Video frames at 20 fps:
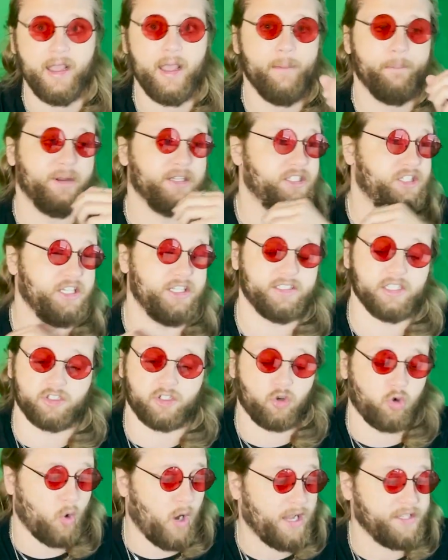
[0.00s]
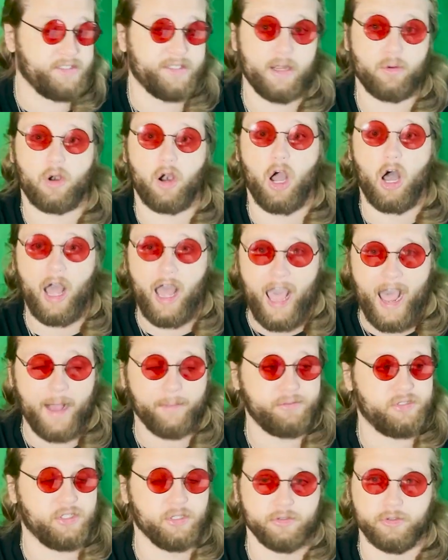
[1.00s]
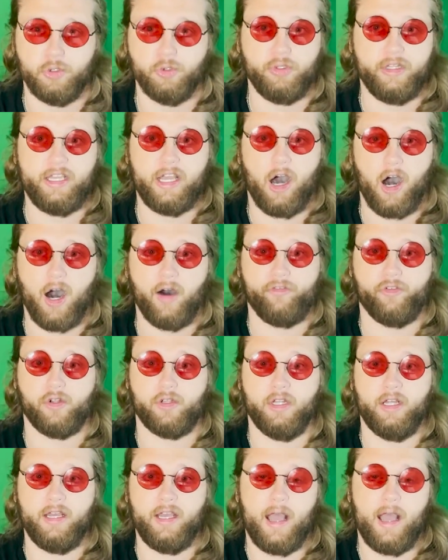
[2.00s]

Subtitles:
But Jesus Christ, they were absolutely awful.